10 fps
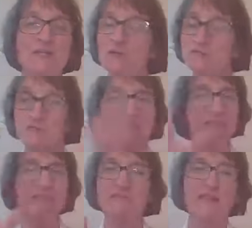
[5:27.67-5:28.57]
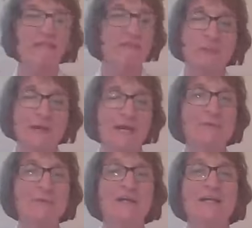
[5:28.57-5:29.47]
No fluffy fluff
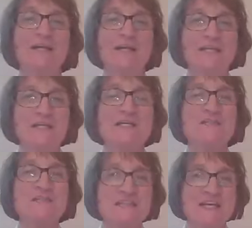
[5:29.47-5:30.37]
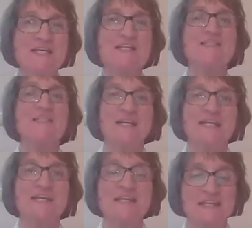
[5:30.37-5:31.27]
around. He just says
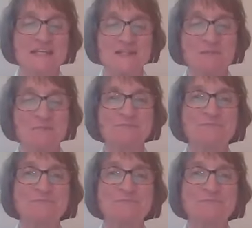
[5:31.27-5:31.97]
it, it is.